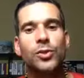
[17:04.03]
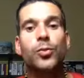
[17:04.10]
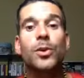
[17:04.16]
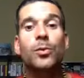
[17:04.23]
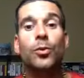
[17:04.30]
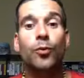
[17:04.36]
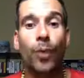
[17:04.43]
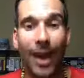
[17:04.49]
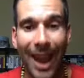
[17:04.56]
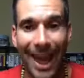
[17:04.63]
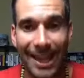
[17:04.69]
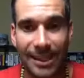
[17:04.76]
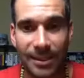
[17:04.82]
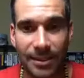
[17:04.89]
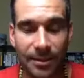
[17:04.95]
which we
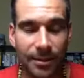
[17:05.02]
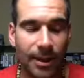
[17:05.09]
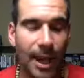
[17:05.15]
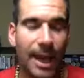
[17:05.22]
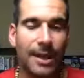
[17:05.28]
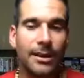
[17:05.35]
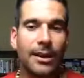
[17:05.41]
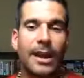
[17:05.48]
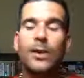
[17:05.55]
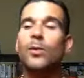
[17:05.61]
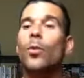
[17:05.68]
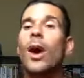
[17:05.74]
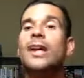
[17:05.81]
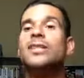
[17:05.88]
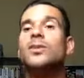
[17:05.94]
relate and
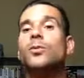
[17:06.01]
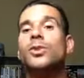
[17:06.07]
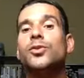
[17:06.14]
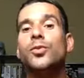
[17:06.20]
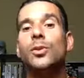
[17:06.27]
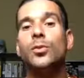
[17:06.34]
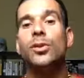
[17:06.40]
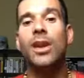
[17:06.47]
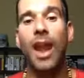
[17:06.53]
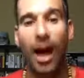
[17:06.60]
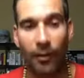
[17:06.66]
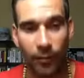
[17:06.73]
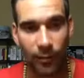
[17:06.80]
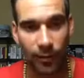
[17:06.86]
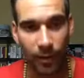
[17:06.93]
in ways in which we would
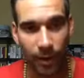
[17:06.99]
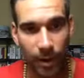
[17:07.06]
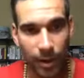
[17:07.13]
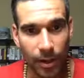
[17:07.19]
love.